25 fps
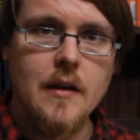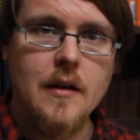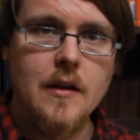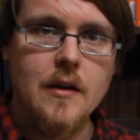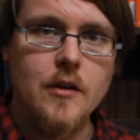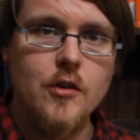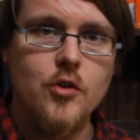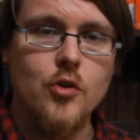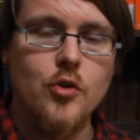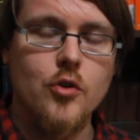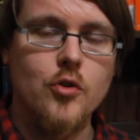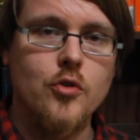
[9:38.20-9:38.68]

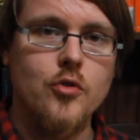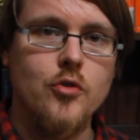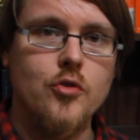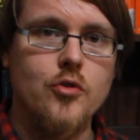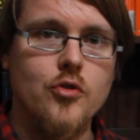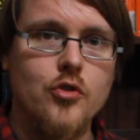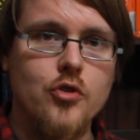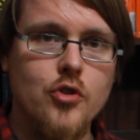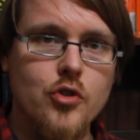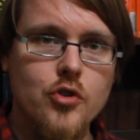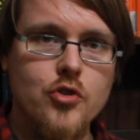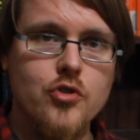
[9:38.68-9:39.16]
Your
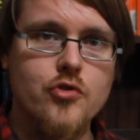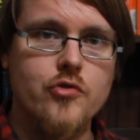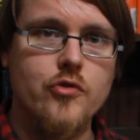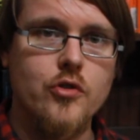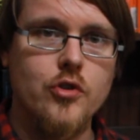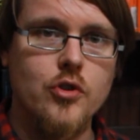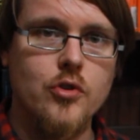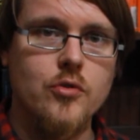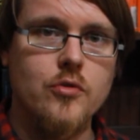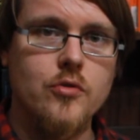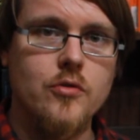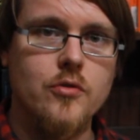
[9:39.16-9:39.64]

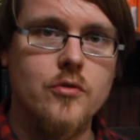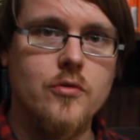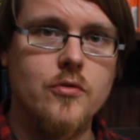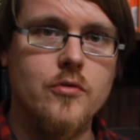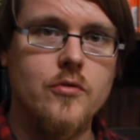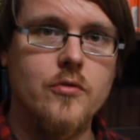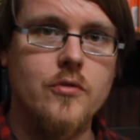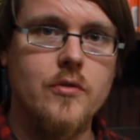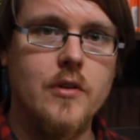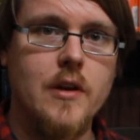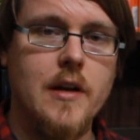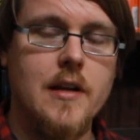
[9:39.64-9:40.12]
neutral,
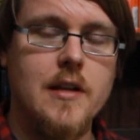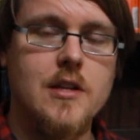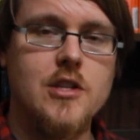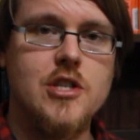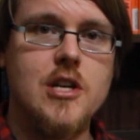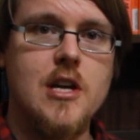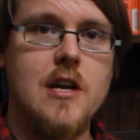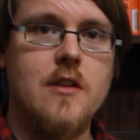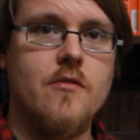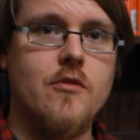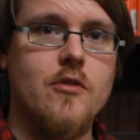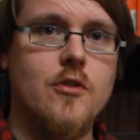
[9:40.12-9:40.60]
in
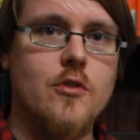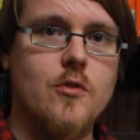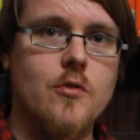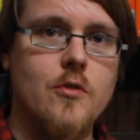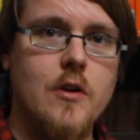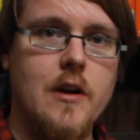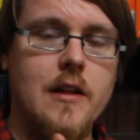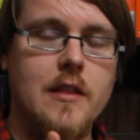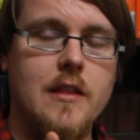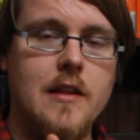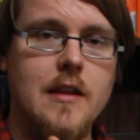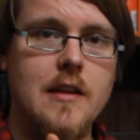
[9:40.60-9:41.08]
general,
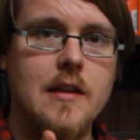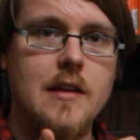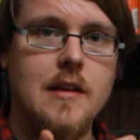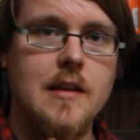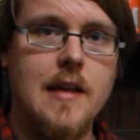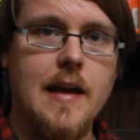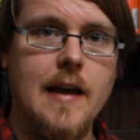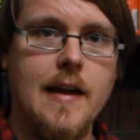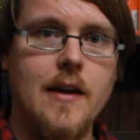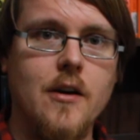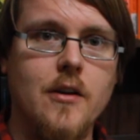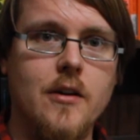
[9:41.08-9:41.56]
in the
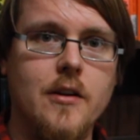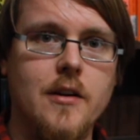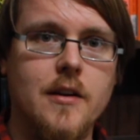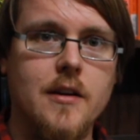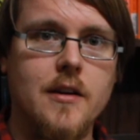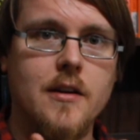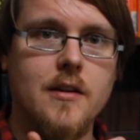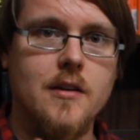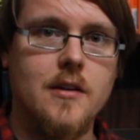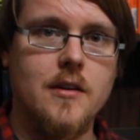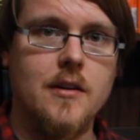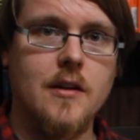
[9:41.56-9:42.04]

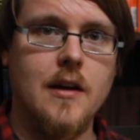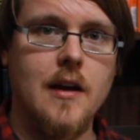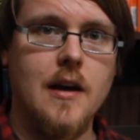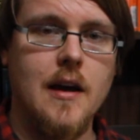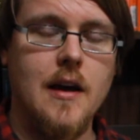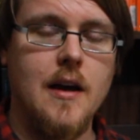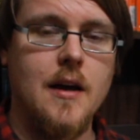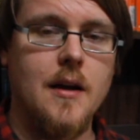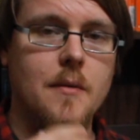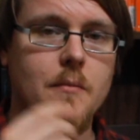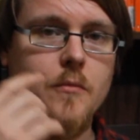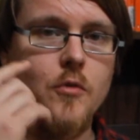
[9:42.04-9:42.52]
chaotic
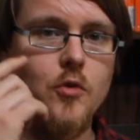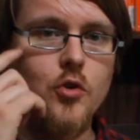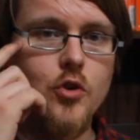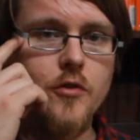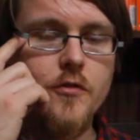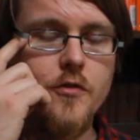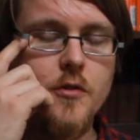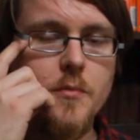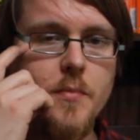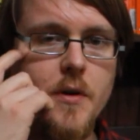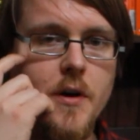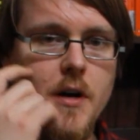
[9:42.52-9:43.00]

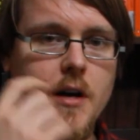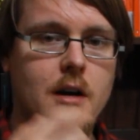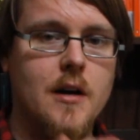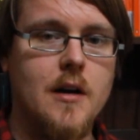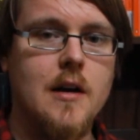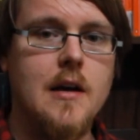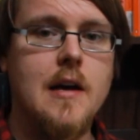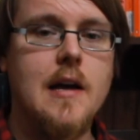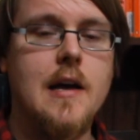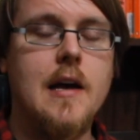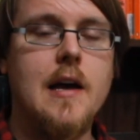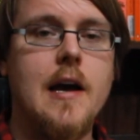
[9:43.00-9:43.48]
lawful part,
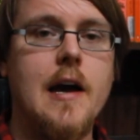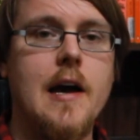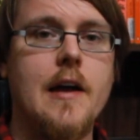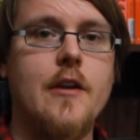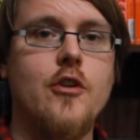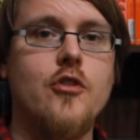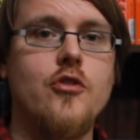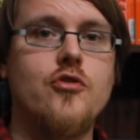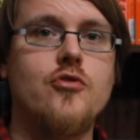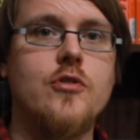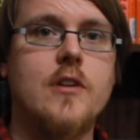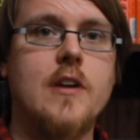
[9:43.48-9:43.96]
a
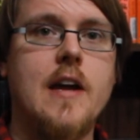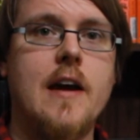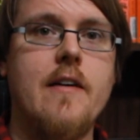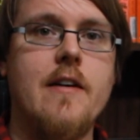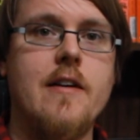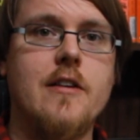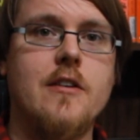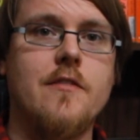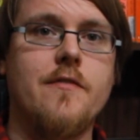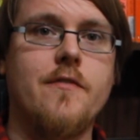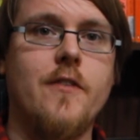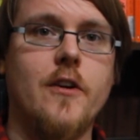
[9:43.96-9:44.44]
neutral
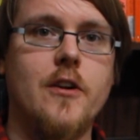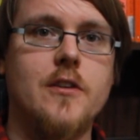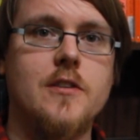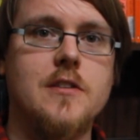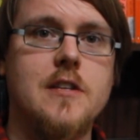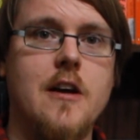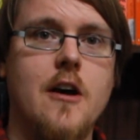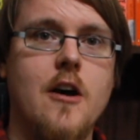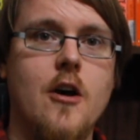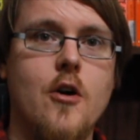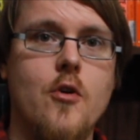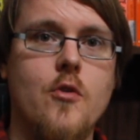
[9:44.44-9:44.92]
character follows
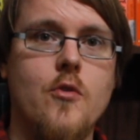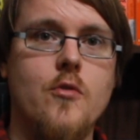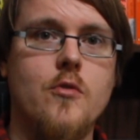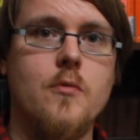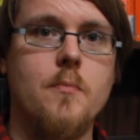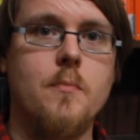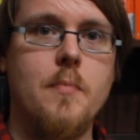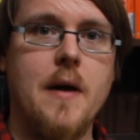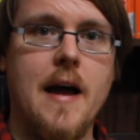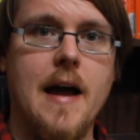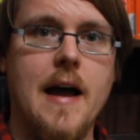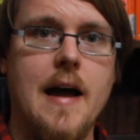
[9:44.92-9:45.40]
their
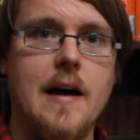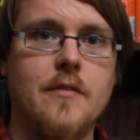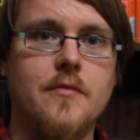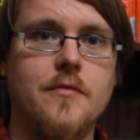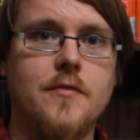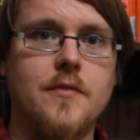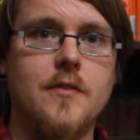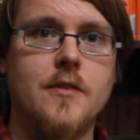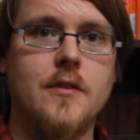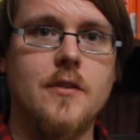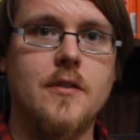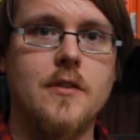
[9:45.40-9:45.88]
own
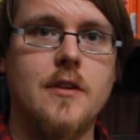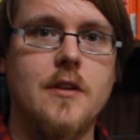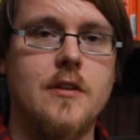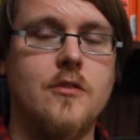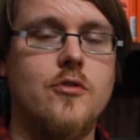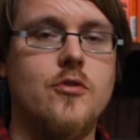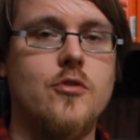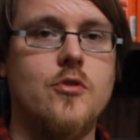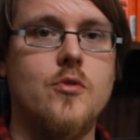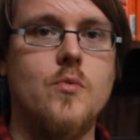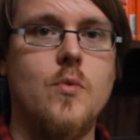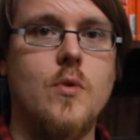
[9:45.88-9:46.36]
path. They
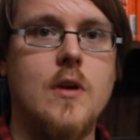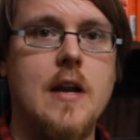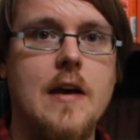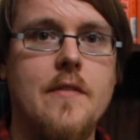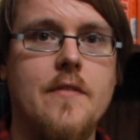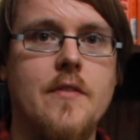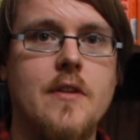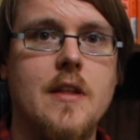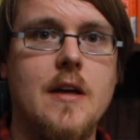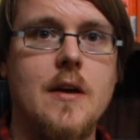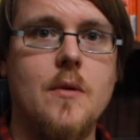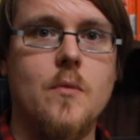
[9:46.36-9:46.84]
do
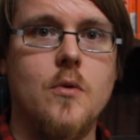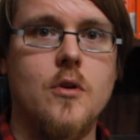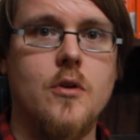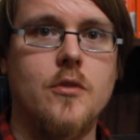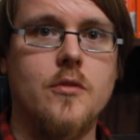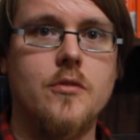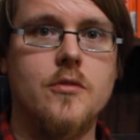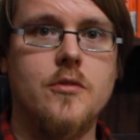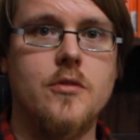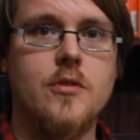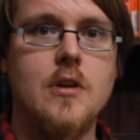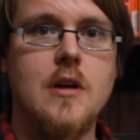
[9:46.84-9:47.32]
whatever they
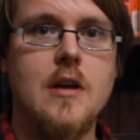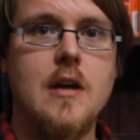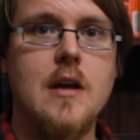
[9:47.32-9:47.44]
want.